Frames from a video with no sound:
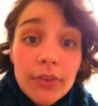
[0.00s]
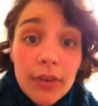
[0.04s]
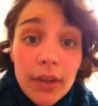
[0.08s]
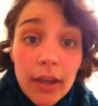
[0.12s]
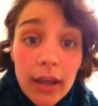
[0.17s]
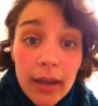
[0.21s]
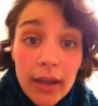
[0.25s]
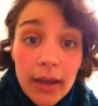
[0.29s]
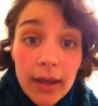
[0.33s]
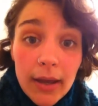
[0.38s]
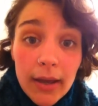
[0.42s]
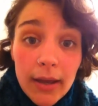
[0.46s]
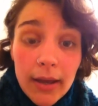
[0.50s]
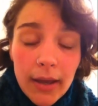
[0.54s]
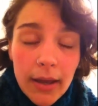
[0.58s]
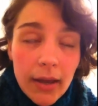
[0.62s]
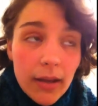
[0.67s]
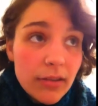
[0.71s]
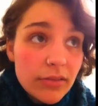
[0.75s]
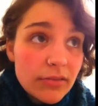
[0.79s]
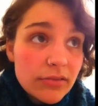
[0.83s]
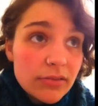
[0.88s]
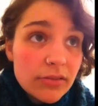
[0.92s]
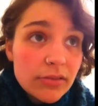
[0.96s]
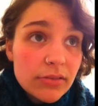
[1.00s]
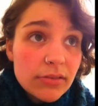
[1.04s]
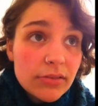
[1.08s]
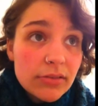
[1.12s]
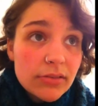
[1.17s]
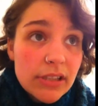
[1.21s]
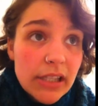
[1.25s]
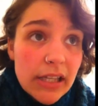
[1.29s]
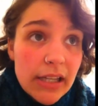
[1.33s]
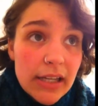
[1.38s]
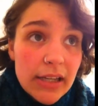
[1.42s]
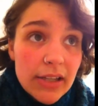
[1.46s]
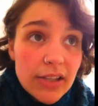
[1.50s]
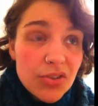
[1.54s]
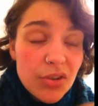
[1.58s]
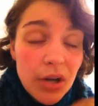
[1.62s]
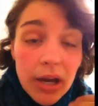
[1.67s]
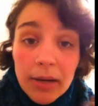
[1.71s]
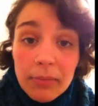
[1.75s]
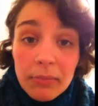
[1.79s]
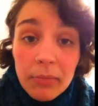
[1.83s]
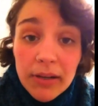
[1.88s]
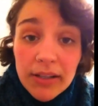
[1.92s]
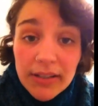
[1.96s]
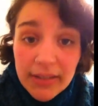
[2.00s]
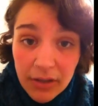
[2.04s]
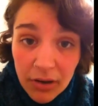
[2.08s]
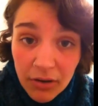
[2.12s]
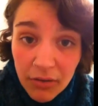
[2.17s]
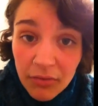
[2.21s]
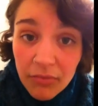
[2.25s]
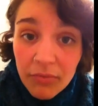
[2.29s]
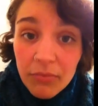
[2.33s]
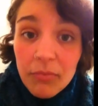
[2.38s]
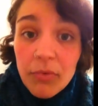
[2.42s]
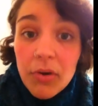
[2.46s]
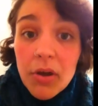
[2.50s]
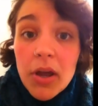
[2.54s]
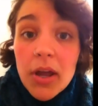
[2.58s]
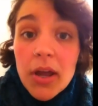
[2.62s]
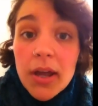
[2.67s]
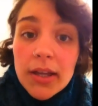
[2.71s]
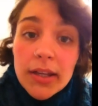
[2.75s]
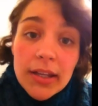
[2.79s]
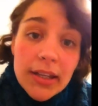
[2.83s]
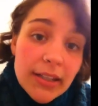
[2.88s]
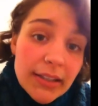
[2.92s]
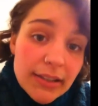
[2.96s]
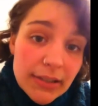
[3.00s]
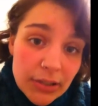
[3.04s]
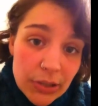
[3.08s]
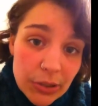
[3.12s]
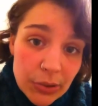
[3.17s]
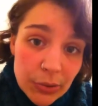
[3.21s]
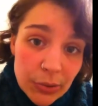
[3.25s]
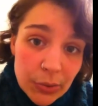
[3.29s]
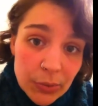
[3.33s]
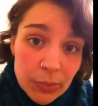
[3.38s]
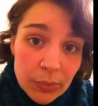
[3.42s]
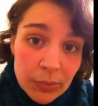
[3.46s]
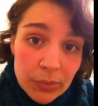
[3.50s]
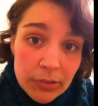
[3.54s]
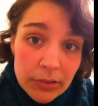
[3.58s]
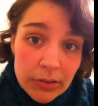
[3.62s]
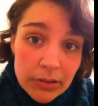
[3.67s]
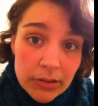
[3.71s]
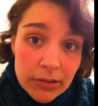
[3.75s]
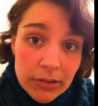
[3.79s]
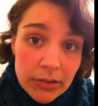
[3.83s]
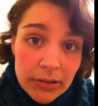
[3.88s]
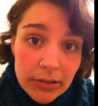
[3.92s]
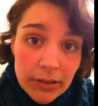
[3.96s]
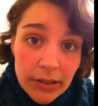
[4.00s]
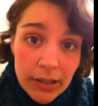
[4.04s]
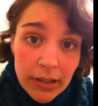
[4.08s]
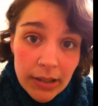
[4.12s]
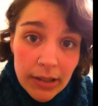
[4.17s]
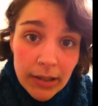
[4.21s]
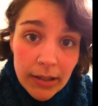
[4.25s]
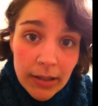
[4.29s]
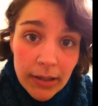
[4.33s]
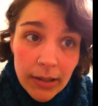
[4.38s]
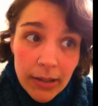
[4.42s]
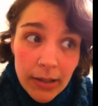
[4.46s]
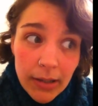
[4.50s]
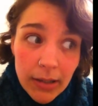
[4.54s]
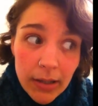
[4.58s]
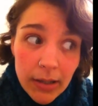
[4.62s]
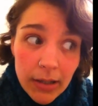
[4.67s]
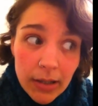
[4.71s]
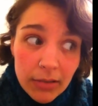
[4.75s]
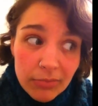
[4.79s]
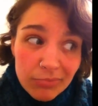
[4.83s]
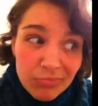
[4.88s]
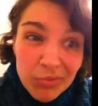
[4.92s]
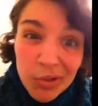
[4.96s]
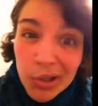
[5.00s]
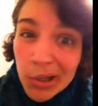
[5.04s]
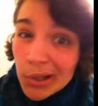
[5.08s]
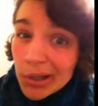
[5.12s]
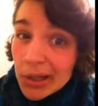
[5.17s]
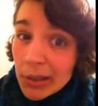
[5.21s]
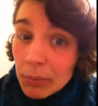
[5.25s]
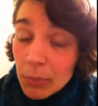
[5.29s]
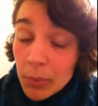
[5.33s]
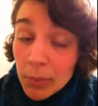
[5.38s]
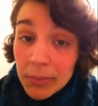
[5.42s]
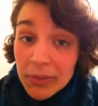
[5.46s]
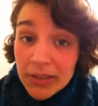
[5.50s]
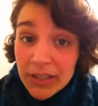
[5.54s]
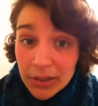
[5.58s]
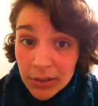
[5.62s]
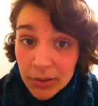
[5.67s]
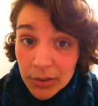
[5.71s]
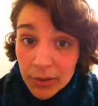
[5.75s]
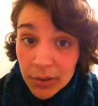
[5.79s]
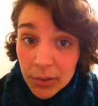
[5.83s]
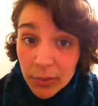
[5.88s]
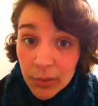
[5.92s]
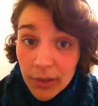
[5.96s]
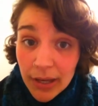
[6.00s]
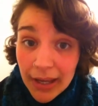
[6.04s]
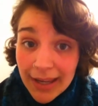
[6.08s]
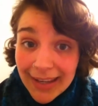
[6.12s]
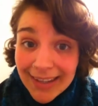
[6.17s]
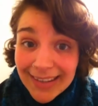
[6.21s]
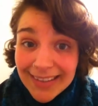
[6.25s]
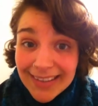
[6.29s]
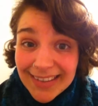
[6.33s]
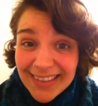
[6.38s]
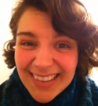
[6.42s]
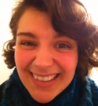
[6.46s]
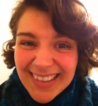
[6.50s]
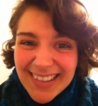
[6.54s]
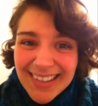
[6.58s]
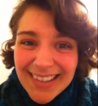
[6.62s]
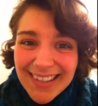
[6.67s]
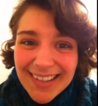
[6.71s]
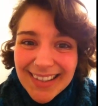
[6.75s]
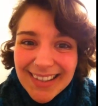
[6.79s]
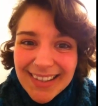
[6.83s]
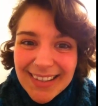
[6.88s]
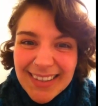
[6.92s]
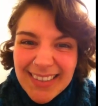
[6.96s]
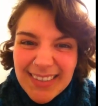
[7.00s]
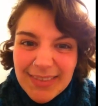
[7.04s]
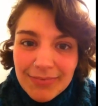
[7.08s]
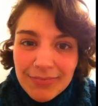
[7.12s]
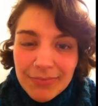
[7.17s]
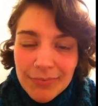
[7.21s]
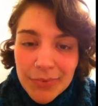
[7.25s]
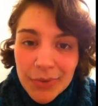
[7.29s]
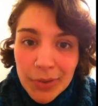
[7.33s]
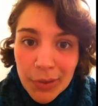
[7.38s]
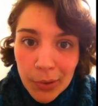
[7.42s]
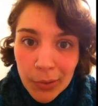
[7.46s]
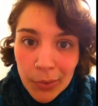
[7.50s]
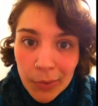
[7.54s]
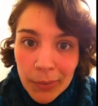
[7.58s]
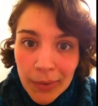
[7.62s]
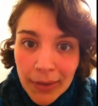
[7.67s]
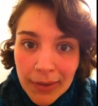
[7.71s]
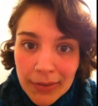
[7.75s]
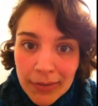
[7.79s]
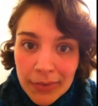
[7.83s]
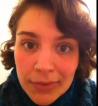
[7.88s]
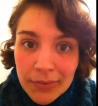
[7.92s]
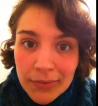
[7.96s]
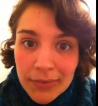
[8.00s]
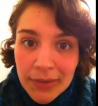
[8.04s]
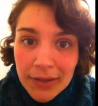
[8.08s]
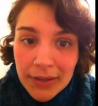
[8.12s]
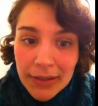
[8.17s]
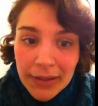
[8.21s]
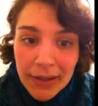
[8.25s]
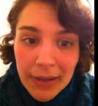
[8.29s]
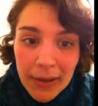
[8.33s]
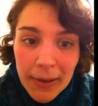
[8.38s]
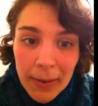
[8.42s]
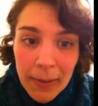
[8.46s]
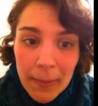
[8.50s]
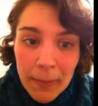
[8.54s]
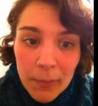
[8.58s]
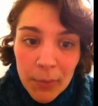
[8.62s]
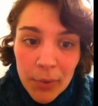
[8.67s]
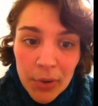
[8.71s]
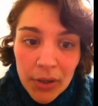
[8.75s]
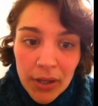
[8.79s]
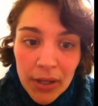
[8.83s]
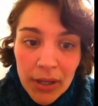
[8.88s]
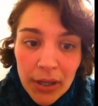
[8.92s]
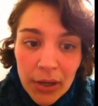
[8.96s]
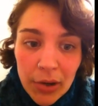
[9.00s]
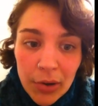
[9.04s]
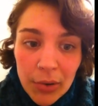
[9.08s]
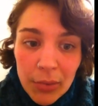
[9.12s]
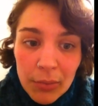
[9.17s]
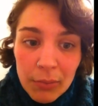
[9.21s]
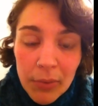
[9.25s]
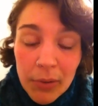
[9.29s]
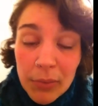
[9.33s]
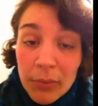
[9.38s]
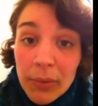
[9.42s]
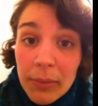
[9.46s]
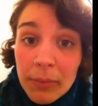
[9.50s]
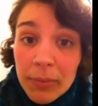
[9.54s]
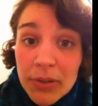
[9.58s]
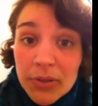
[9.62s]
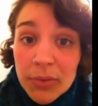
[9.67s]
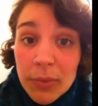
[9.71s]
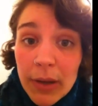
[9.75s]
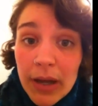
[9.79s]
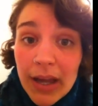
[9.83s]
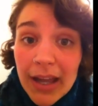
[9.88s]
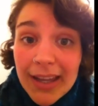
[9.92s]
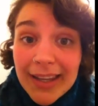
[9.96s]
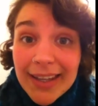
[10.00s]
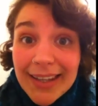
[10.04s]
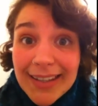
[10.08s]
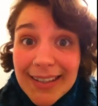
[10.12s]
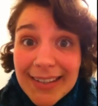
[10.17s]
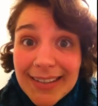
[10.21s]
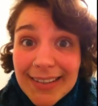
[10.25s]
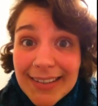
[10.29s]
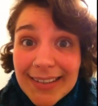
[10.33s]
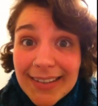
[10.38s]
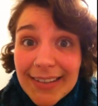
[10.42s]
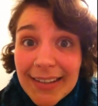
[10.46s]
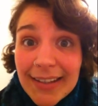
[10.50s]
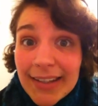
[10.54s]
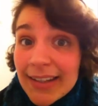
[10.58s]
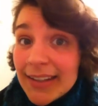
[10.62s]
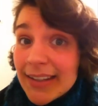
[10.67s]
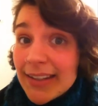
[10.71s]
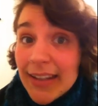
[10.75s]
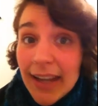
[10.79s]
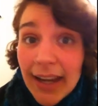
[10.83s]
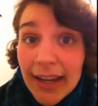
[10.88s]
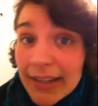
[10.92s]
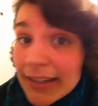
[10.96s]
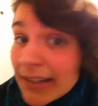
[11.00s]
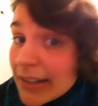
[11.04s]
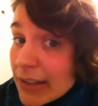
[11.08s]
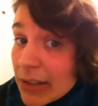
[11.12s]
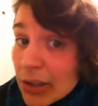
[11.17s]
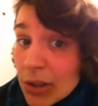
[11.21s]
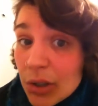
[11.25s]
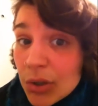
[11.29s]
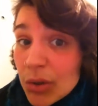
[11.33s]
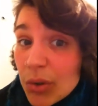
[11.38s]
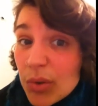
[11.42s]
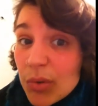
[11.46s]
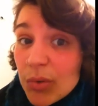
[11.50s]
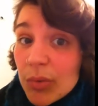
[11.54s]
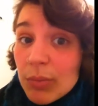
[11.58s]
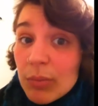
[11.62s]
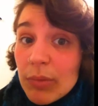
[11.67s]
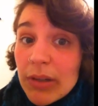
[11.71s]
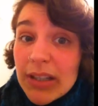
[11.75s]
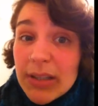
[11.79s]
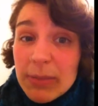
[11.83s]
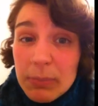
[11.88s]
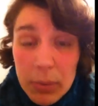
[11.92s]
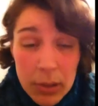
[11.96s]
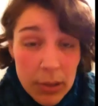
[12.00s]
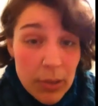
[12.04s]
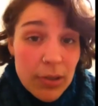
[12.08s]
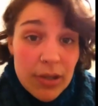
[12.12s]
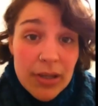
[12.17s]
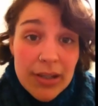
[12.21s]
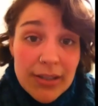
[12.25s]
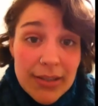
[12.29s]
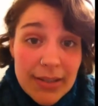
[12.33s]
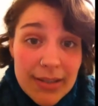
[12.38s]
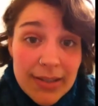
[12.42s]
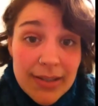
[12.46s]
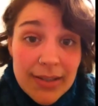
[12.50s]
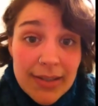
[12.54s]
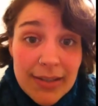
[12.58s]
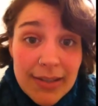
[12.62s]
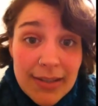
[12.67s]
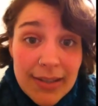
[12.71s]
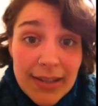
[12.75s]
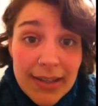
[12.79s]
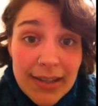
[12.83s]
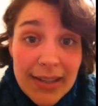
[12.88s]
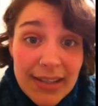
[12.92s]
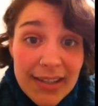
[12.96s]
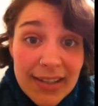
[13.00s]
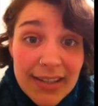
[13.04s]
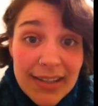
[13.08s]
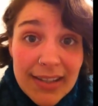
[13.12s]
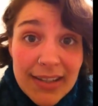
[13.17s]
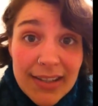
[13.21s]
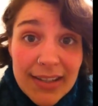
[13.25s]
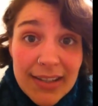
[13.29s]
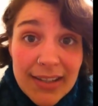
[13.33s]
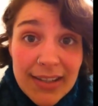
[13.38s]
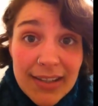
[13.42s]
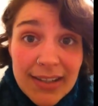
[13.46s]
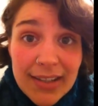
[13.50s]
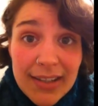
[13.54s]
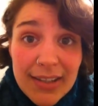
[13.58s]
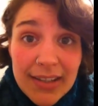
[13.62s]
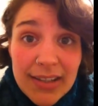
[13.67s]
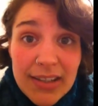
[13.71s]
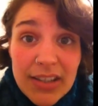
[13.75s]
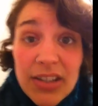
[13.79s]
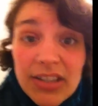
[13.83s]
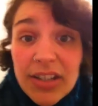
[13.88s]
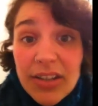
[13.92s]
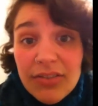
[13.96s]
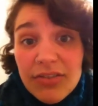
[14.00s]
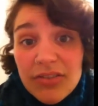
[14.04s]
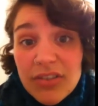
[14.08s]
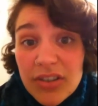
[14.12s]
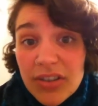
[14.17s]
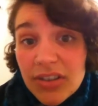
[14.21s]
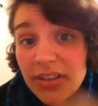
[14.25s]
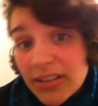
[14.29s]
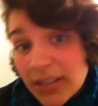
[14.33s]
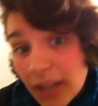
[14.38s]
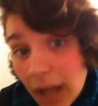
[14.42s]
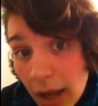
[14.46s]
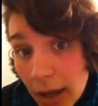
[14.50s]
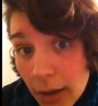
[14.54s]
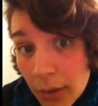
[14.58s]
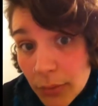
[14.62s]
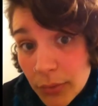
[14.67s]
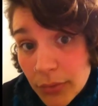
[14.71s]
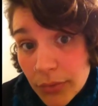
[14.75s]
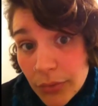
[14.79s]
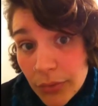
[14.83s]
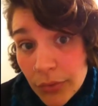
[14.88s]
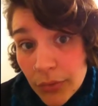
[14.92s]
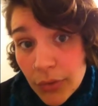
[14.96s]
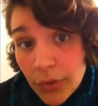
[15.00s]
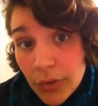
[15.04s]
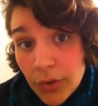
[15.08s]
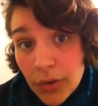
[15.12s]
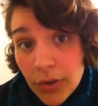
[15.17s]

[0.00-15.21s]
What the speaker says: to train myself into learning more material and, you know, that sort of thing. Working on my repertoire and gaining new experience in different styles.